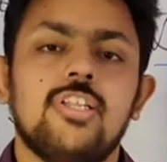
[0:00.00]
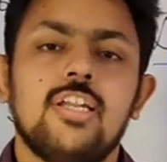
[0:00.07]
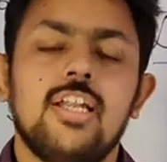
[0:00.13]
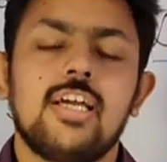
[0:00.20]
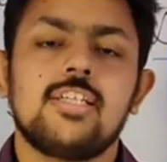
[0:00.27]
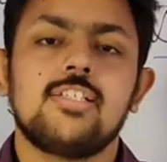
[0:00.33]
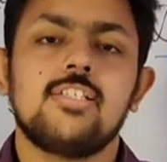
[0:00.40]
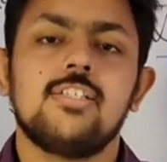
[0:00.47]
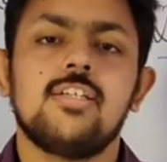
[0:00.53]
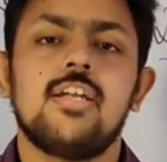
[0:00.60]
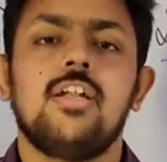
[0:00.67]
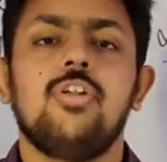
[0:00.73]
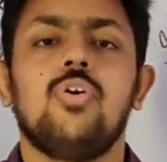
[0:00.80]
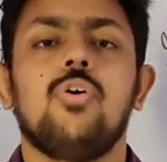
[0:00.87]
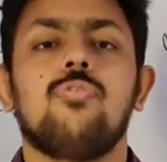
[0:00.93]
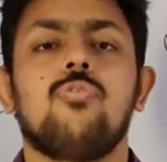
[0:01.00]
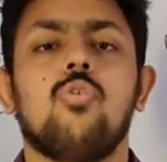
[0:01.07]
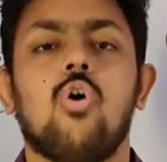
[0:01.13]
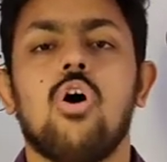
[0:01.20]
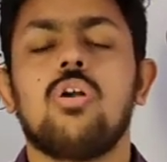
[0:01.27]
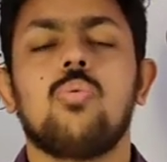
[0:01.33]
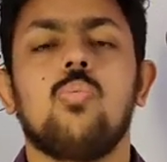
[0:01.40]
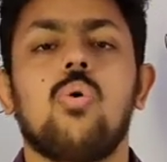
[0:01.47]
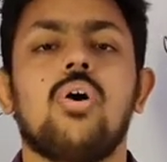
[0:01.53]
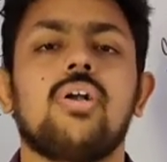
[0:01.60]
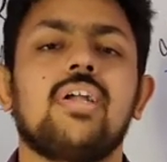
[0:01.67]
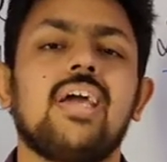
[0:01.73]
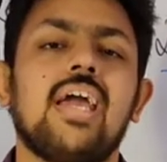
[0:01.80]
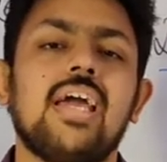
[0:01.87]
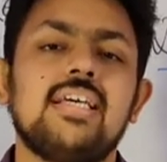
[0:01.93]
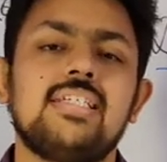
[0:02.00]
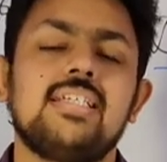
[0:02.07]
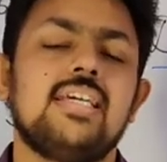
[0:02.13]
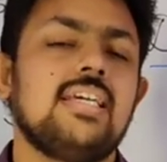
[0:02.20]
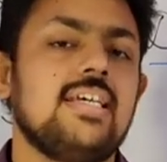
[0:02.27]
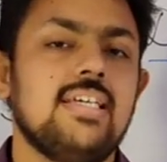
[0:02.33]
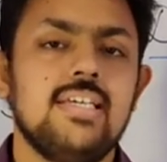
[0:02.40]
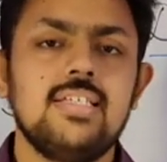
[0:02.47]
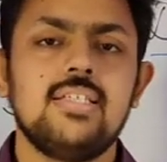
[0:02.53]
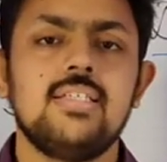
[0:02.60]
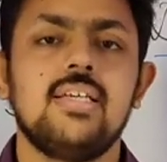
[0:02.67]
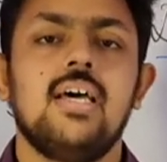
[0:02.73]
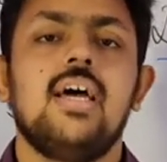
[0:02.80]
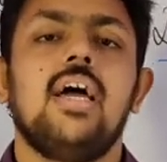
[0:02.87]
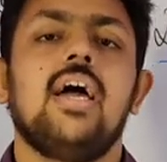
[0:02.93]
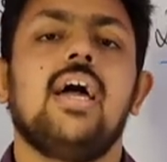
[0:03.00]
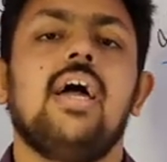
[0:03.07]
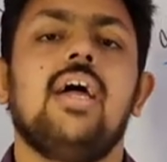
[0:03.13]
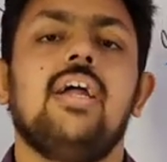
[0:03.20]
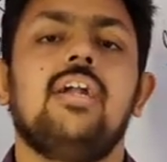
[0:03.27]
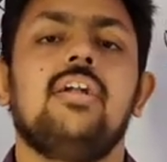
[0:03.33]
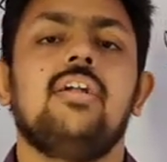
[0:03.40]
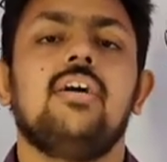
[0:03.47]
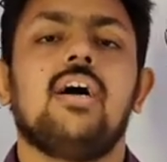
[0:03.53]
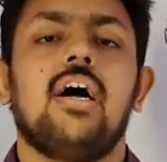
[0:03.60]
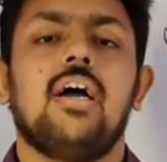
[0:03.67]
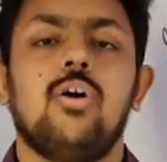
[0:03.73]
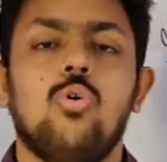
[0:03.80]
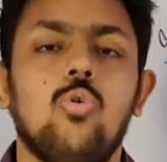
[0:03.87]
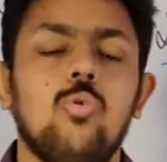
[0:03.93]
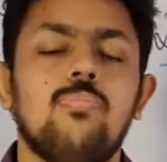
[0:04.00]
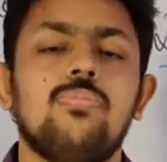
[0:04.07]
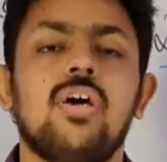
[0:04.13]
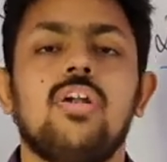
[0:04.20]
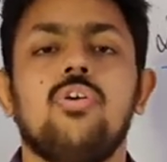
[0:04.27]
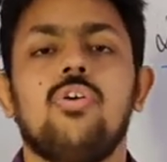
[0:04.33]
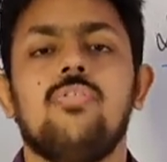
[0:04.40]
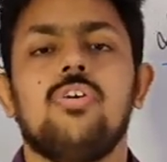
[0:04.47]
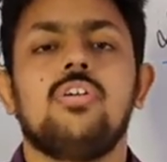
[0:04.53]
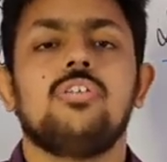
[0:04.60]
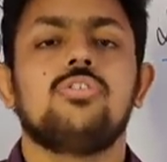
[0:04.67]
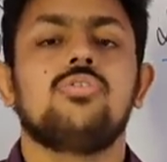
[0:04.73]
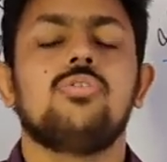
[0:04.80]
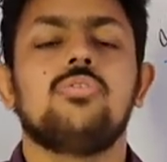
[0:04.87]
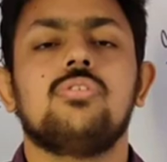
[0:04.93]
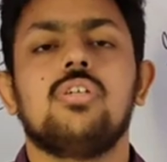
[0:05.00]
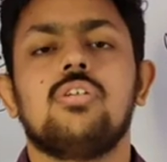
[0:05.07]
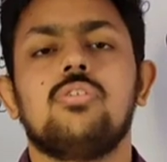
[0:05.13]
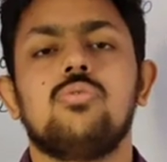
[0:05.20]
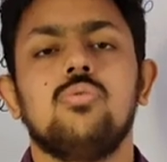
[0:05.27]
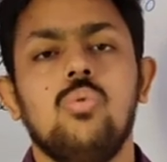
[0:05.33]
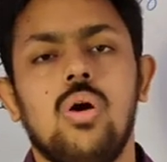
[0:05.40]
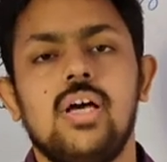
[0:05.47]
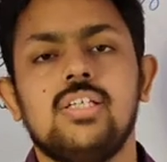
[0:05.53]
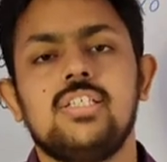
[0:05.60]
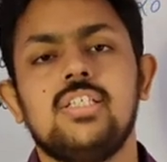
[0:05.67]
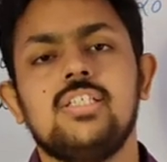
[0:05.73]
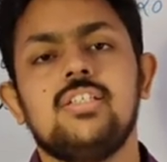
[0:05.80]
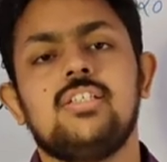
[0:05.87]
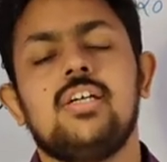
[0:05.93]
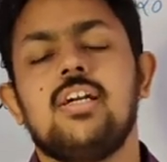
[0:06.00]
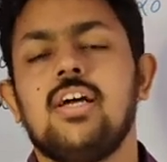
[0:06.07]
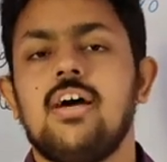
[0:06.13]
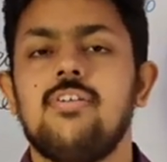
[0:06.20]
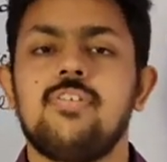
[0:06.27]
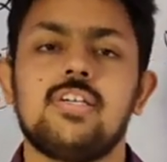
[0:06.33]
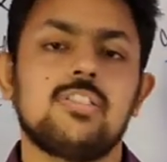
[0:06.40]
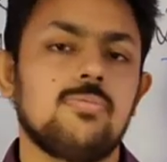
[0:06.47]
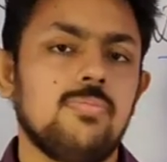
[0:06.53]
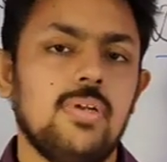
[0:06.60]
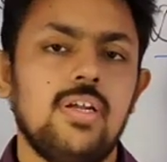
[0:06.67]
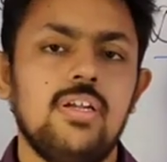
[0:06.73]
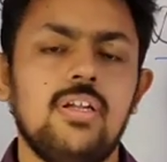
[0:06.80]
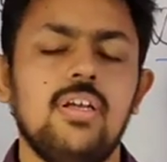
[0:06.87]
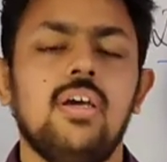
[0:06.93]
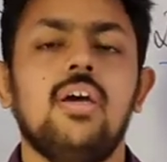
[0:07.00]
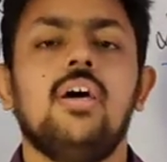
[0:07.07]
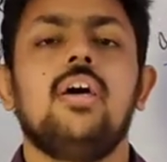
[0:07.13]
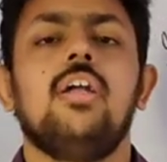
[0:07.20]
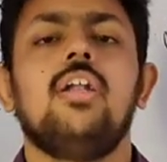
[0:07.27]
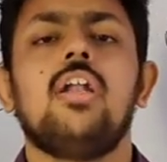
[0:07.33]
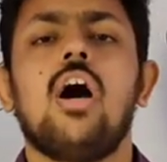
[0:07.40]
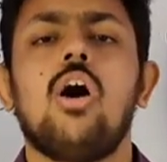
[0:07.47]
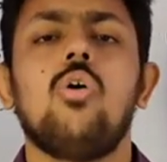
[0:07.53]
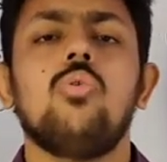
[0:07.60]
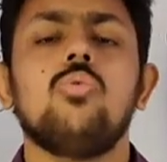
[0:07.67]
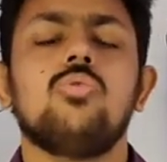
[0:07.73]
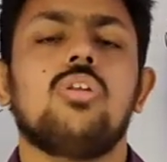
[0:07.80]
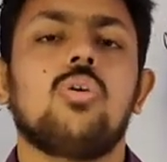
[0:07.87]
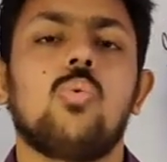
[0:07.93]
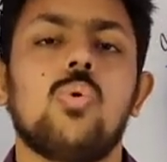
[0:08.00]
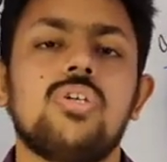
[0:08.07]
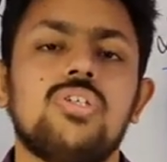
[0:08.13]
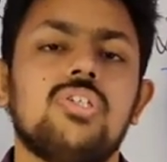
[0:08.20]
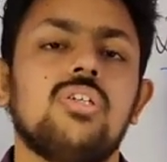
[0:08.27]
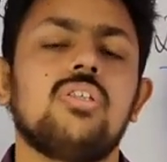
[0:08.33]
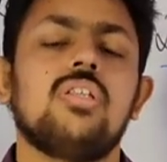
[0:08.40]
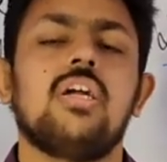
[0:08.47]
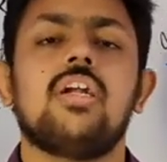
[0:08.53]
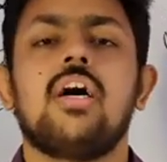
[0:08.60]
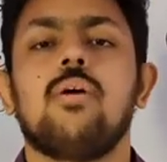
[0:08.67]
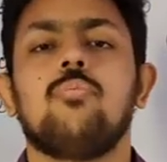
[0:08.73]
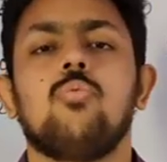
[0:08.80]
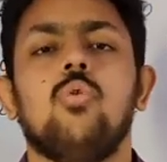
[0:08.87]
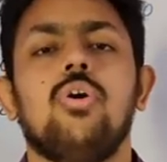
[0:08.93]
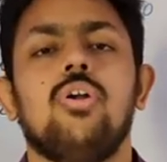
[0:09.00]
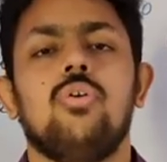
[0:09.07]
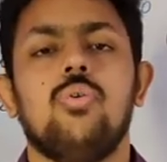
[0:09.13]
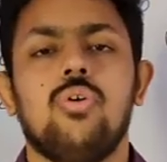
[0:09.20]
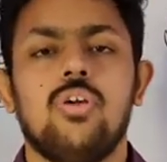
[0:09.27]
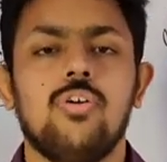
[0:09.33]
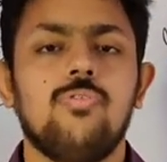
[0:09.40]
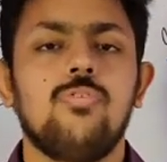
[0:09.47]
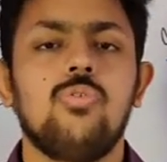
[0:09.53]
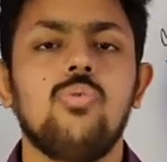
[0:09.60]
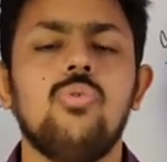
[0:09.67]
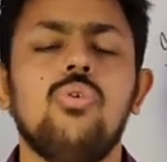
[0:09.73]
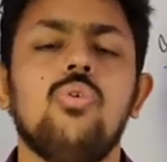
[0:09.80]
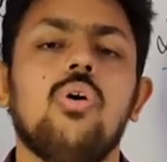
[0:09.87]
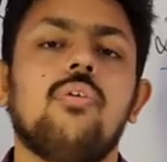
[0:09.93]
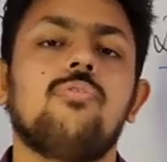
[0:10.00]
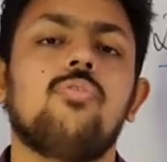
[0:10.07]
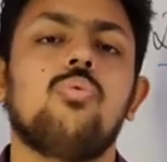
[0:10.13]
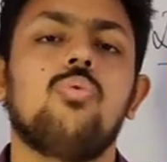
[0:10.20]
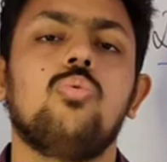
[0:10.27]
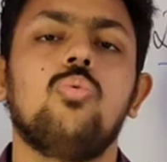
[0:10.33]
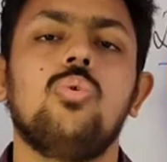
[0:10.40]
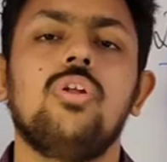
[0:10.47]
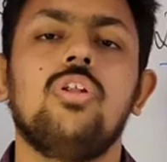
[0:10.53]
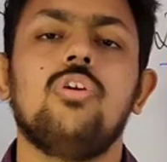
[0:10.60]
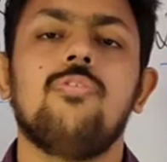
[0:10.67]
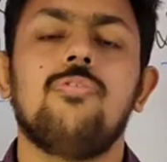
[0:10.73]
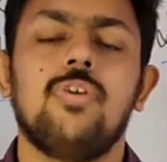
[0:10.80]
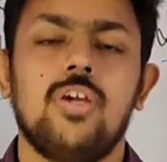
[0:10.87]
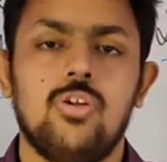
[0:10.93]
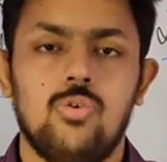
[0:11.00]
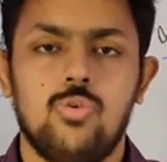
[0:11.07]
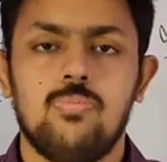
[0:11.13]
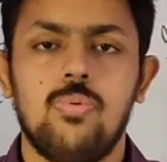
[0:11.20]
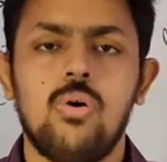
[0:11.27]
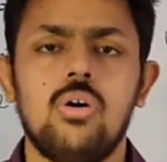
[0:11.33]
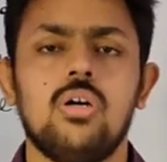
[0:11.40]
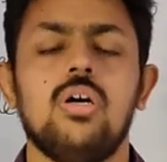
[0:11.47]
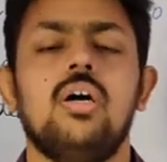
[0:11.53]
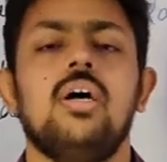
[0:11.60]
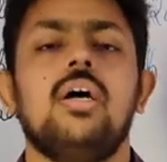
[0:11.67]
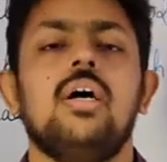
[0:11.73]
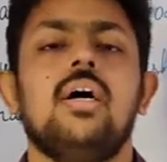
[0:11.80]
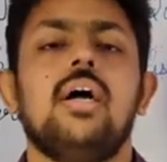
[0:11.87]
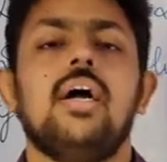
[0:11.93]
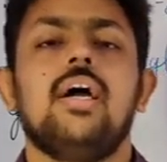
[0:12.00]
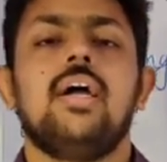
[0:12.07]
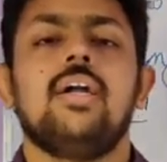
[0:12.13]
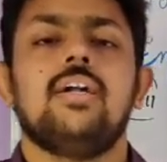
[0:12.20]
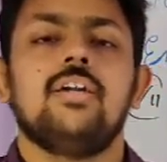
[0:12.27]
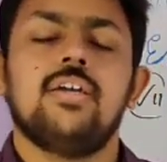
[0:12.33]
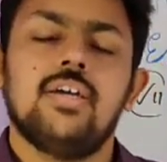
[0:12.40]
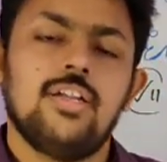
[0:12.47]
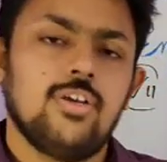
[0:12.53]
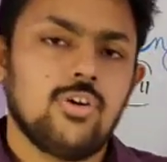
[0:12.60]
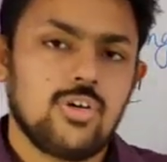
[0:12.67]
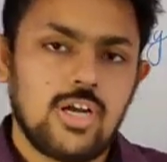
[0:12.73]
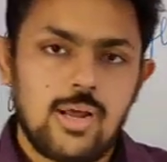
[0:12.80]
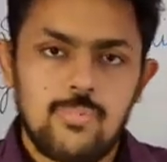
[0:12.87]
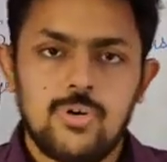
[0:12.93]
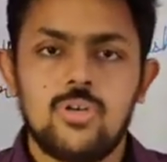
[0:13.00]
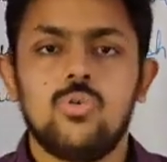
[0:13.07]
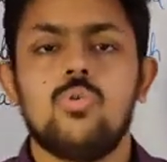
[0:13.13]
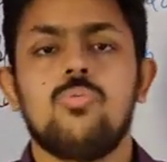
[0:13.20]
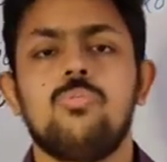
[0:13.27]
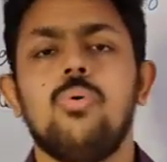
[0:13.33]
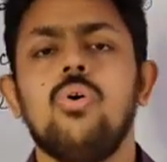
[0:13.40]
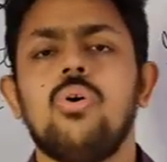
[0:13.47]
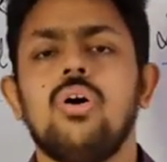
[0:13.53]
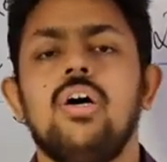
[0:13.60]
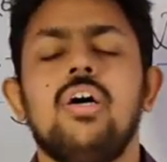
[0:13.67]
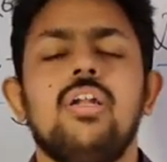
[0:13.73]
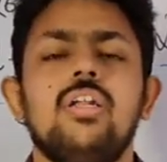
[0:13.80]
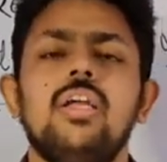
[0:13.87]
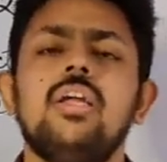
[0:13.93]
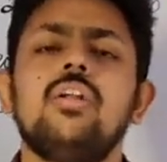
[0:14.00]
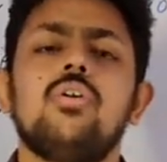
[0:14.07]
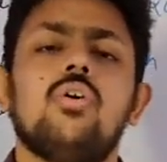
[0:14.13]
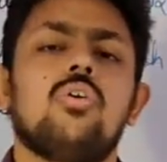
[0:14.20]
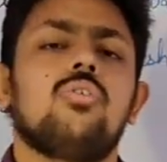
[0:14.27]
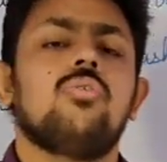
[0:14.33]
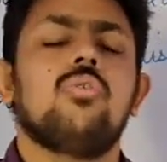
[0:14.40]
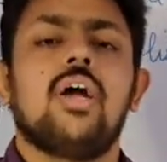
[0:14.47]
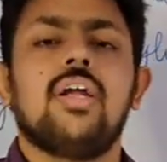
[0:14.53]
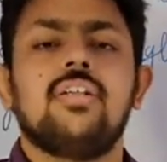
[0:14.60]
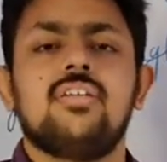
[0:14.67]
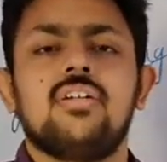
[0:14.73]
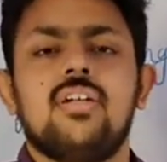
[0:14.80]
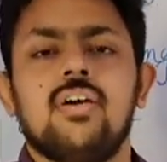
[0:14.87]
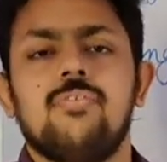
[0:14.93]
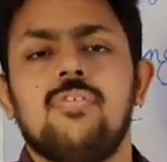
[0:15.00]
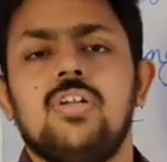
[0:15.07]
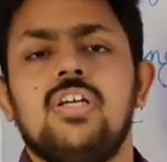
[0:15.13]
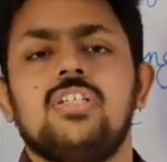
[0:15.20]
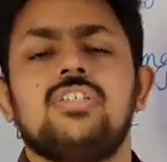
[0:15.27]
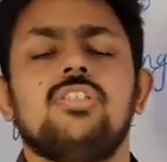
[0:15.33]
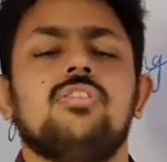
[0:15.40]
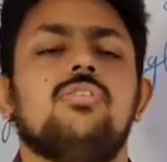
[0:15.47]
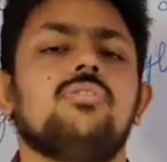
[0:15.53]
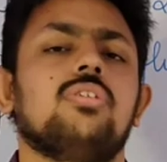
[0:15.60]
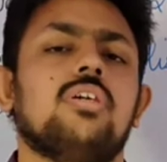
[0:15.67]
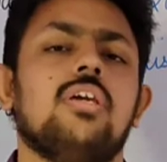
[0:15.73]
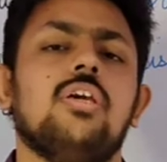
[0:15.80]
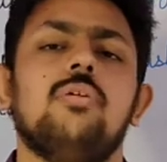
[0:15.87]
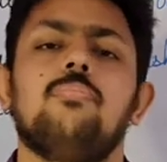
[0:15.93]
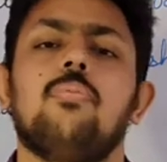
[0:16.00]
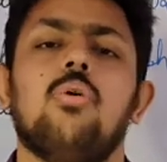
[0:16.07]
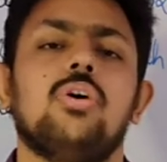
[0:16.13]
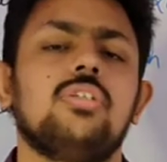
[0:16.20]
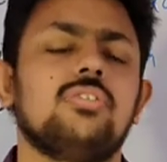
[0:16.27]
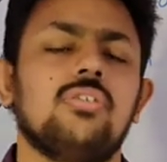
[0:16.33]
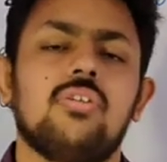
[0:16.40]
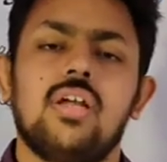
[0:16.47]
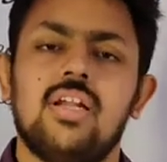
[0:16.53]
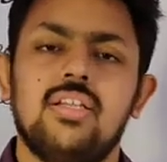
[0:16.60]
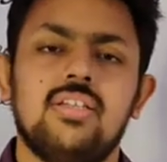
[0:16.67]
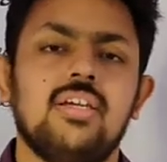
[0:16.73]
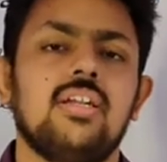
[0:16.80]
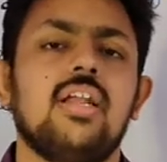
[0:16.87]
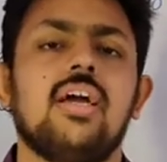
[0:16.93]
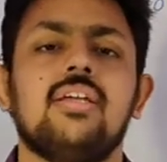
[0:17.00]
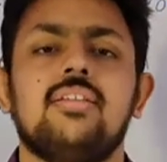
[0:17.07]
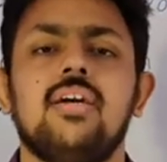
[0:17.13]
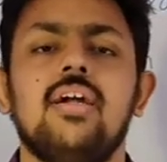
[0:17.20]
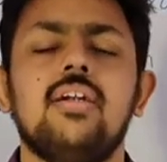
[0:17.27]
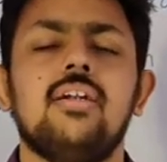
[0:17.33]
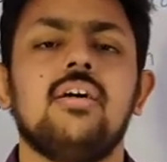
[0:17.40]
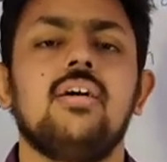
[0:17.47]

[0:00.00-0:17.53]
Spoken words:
the lecture and you have got what essay is, and I hope that you have understood the 2 essays that I have explained. Now the question that I am going to give you, you have to do in your fair notebook and in your grammar notebook. Need not to write the definition or the key points or anything like that.